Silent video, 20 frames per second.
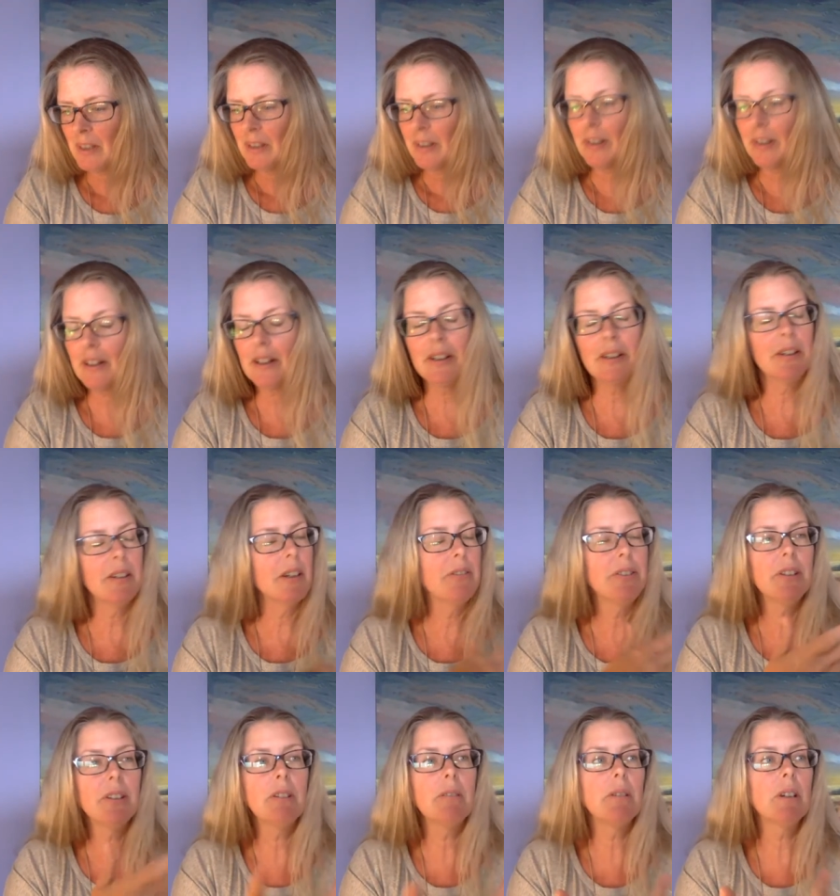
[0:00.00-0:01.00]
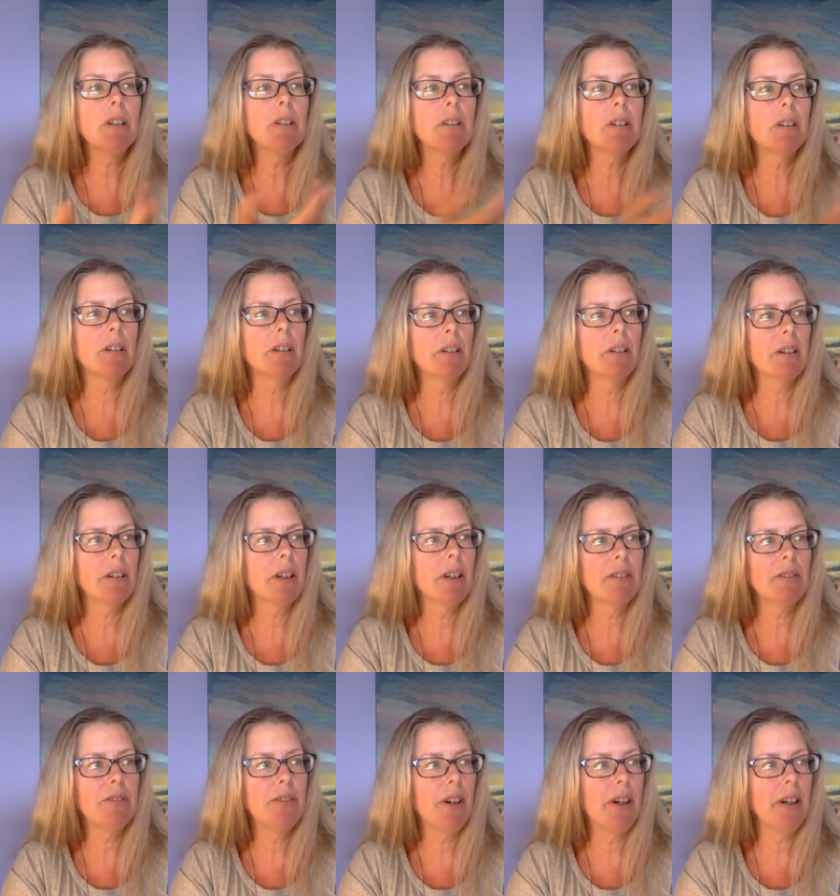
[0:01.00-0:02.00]
And if your reader
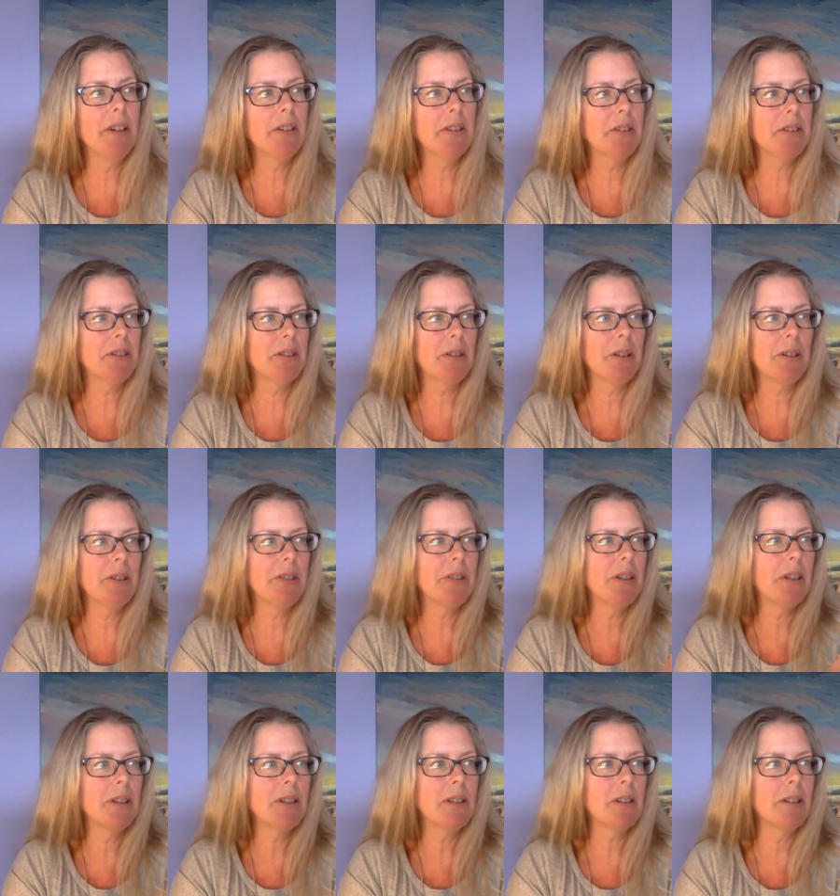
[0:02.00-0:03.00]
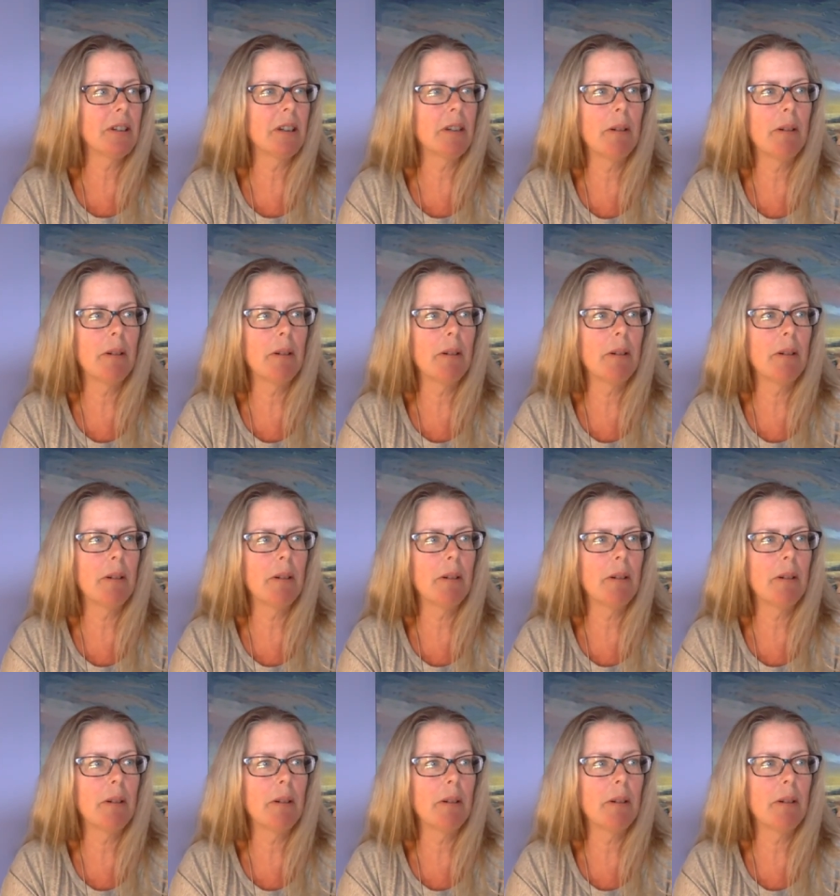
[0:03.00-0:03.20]
can find the source easily,